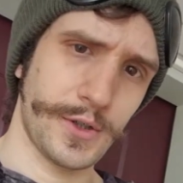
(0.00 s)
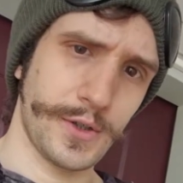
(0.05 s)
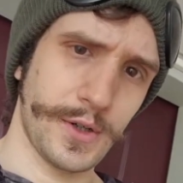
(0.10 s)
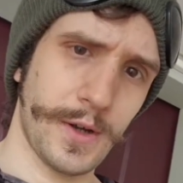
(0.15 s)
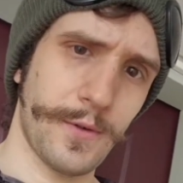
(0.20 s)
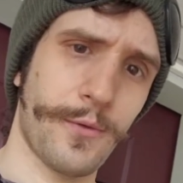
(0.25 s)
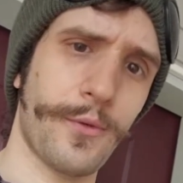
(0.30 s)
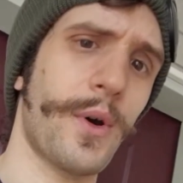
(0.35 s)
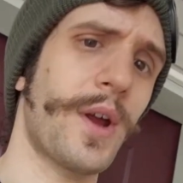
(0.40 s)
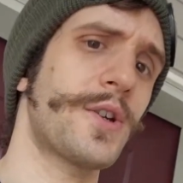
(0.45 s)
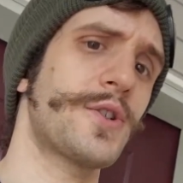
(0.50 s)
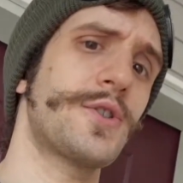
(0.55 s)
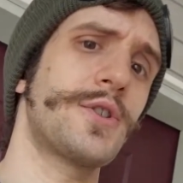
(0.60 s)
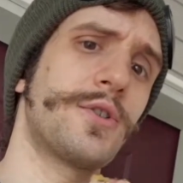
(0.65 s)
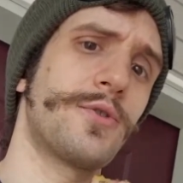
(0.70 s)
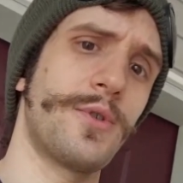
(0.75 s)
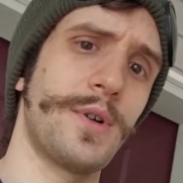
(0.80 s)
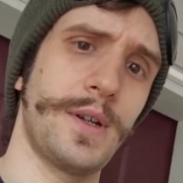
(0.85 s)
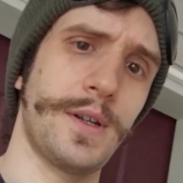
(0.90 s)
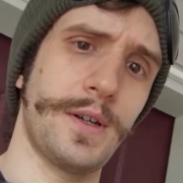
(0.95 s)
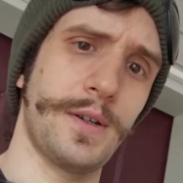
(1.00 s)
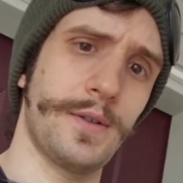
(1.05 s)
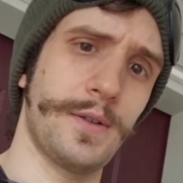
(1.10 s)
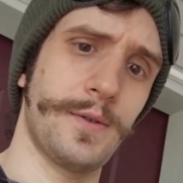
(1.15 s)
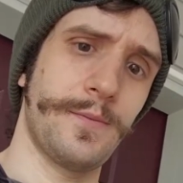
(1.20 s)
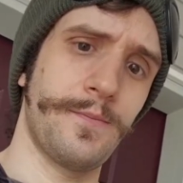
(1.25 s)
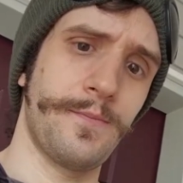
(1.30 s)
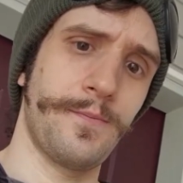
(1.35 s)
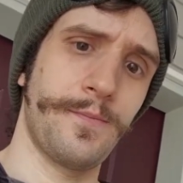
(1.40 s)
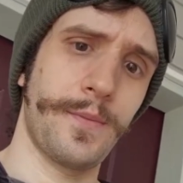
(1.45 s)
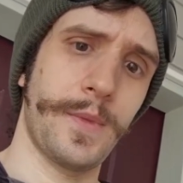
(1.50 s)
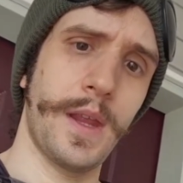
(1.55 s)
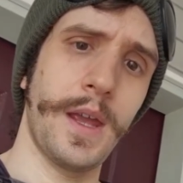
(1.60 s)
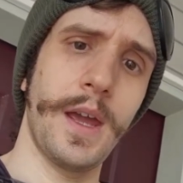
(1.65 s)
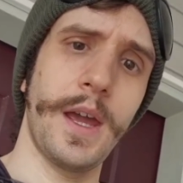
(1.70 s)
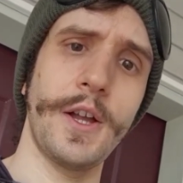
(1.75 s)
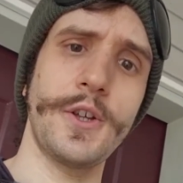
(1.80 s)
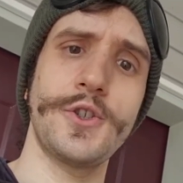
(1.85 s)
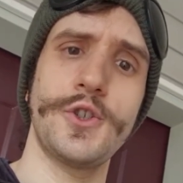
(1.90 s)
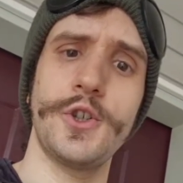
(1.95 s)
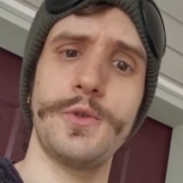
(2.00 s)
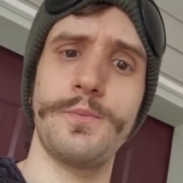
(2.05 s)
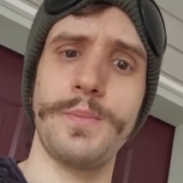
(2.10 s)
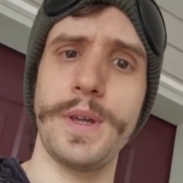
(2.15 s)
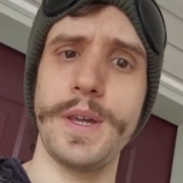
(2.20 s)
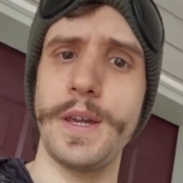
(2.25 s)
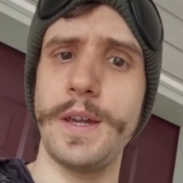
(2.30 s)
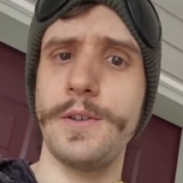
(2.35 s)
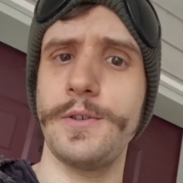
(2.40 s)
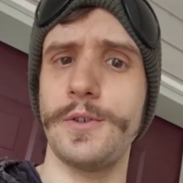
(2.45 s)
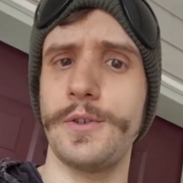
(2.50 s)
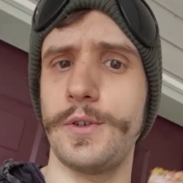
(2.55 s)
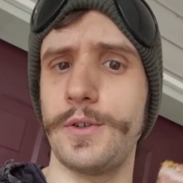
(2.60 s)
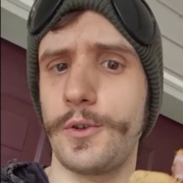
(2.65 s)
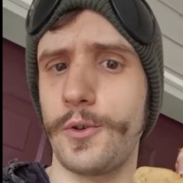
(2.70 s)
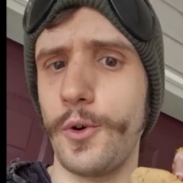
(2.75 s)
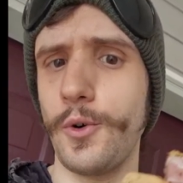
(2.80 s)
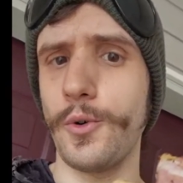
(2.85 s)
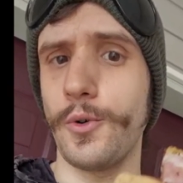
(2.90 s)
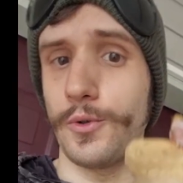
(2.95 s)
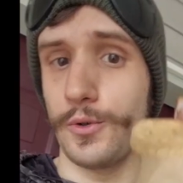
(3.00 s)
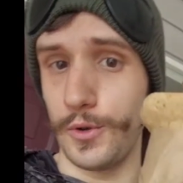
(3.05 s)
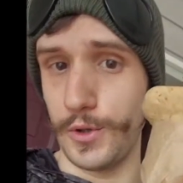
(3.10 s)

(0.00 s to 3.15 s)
a fresh ingredient, it should be eaten cold.